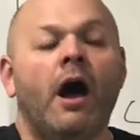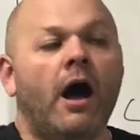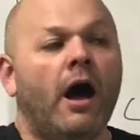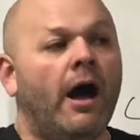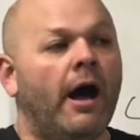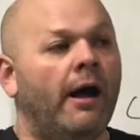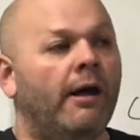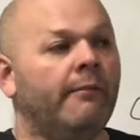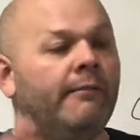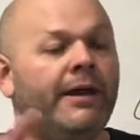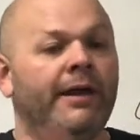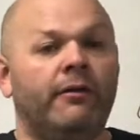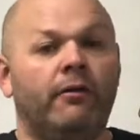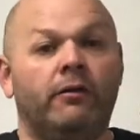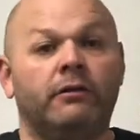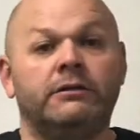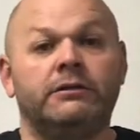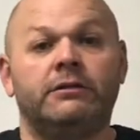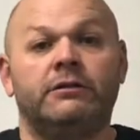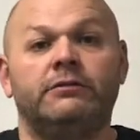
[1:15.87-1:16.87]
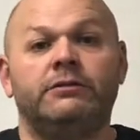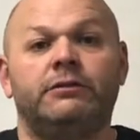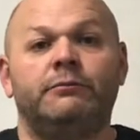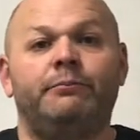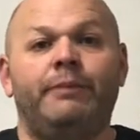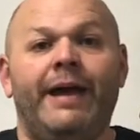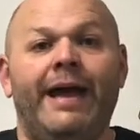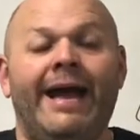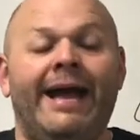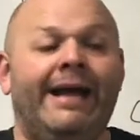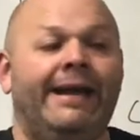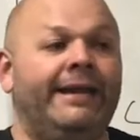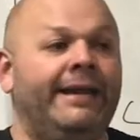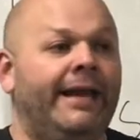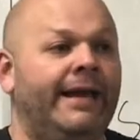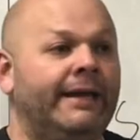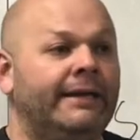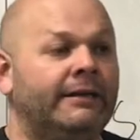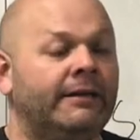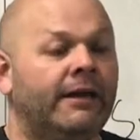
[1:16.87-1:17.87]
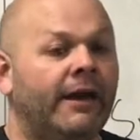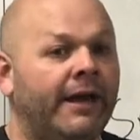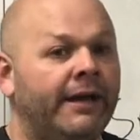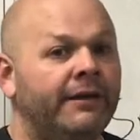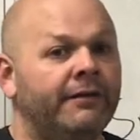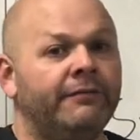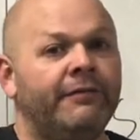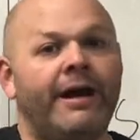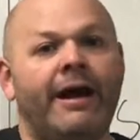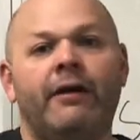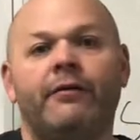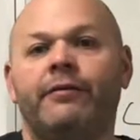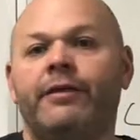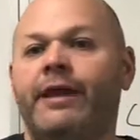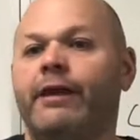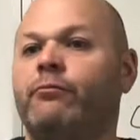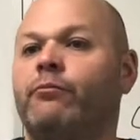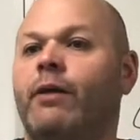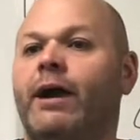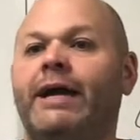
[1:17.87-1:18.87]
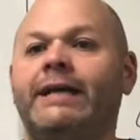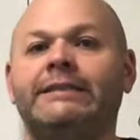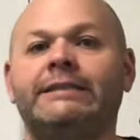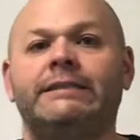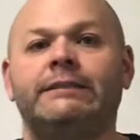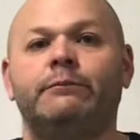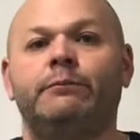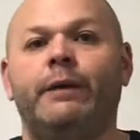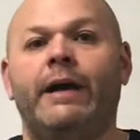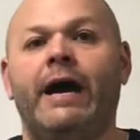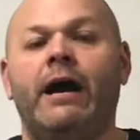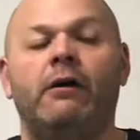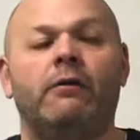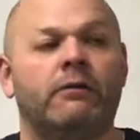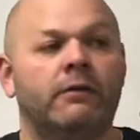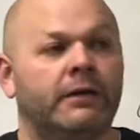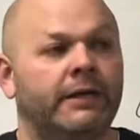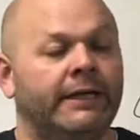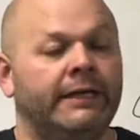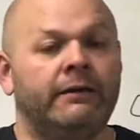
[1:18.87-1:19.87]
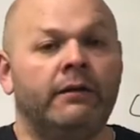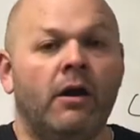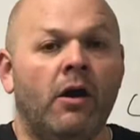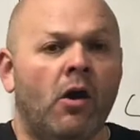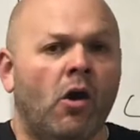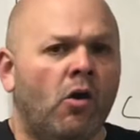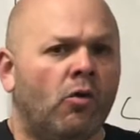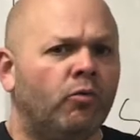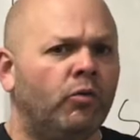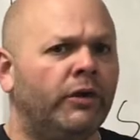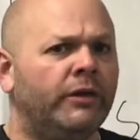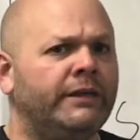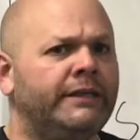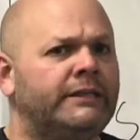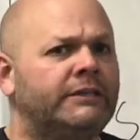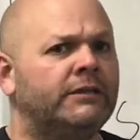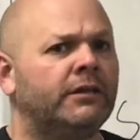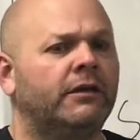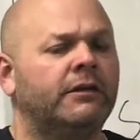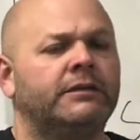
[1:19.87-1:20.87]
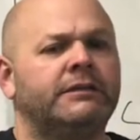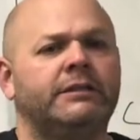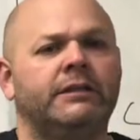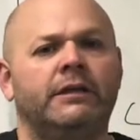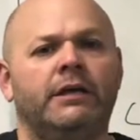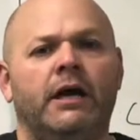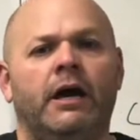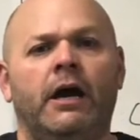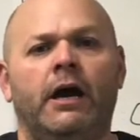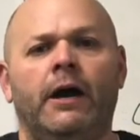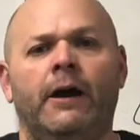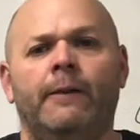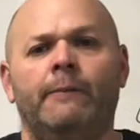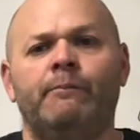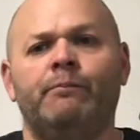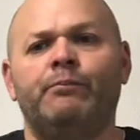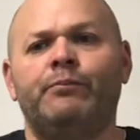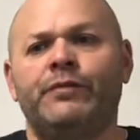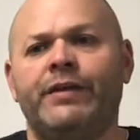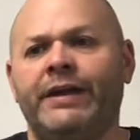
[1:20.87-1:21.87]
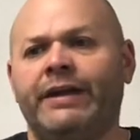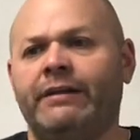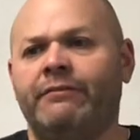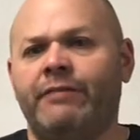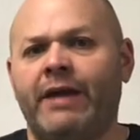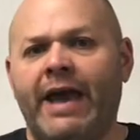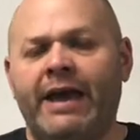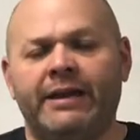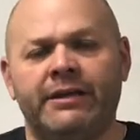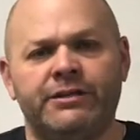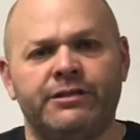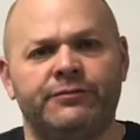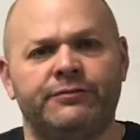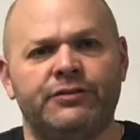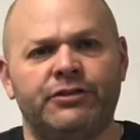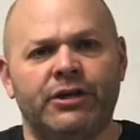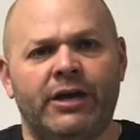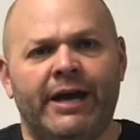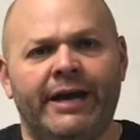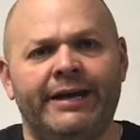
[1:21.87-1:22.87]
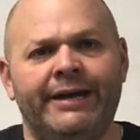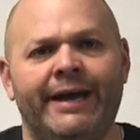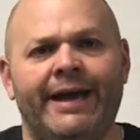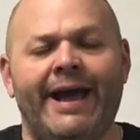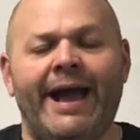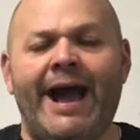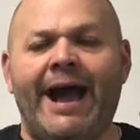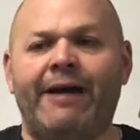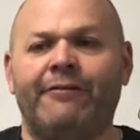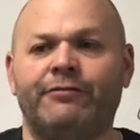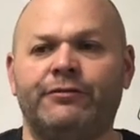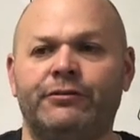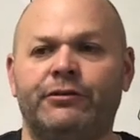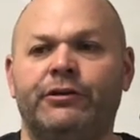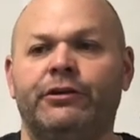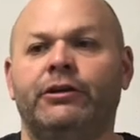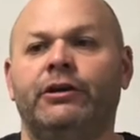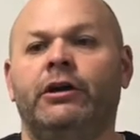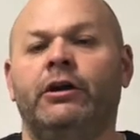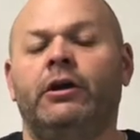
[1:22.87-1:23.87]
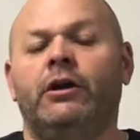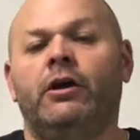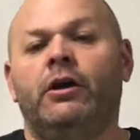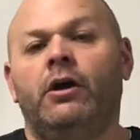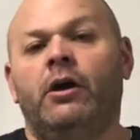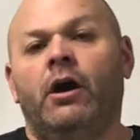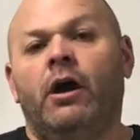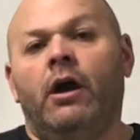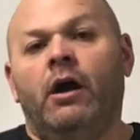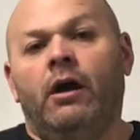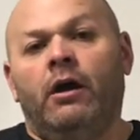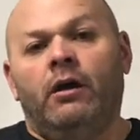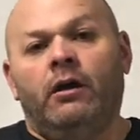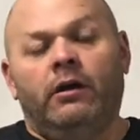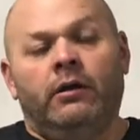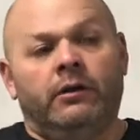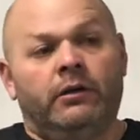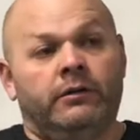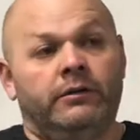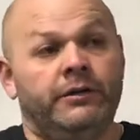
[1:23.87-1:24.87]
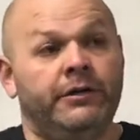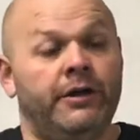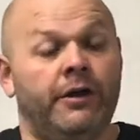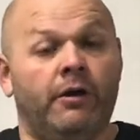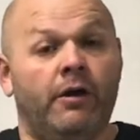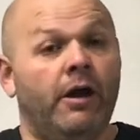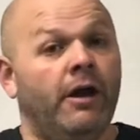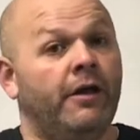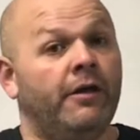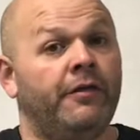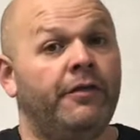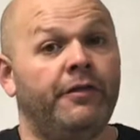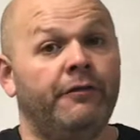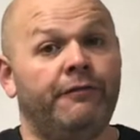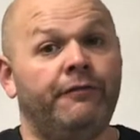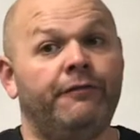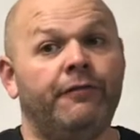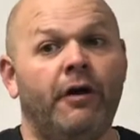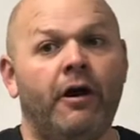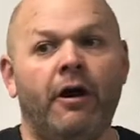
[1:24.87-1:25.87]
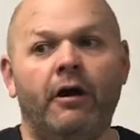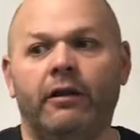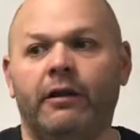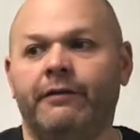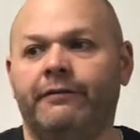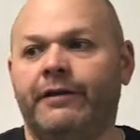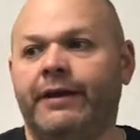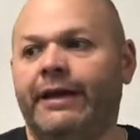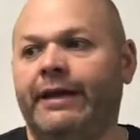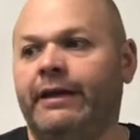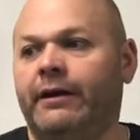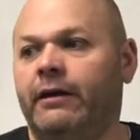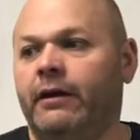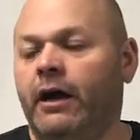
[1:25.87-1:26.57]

and also Japan and kind of how they rise to power and really start to take advantage of China after, you know, the fall of it